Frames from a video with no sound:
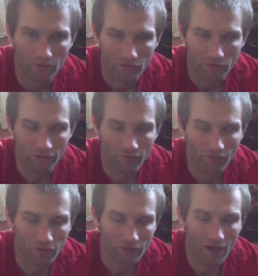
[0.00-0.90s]
So
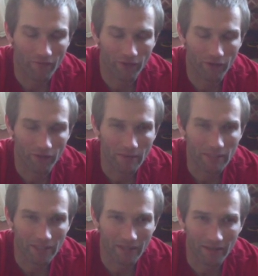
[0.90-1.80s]
first off, though, let me
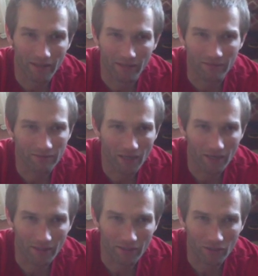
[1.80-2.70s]
say that
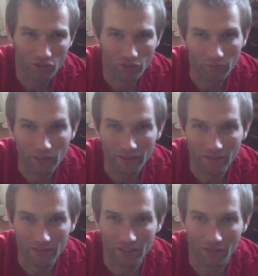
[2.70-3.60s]
none of this should be
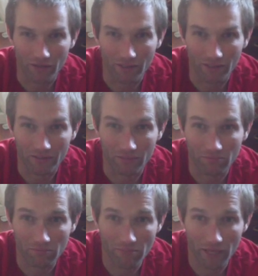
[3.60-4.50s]
considered as
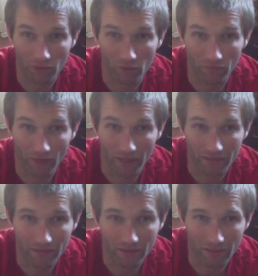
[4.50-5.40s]
medical
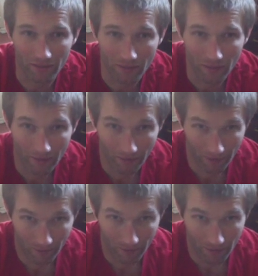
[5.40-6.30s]
advice, and
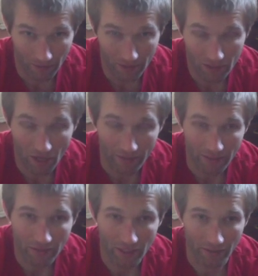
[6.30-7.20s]
it's not
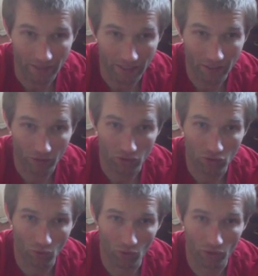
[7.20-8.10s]
necessarily geared
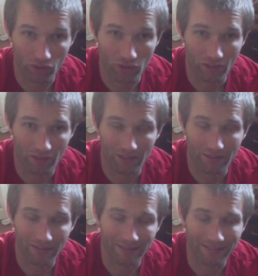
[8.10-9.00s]
towards
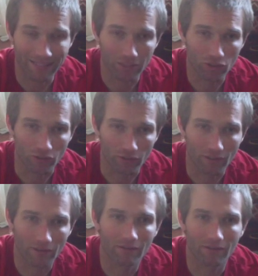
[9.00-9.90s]
an injured
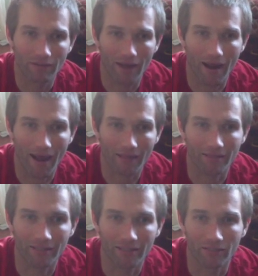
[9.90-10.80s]

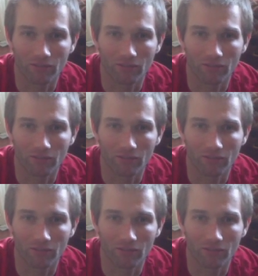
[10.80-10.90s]
athlete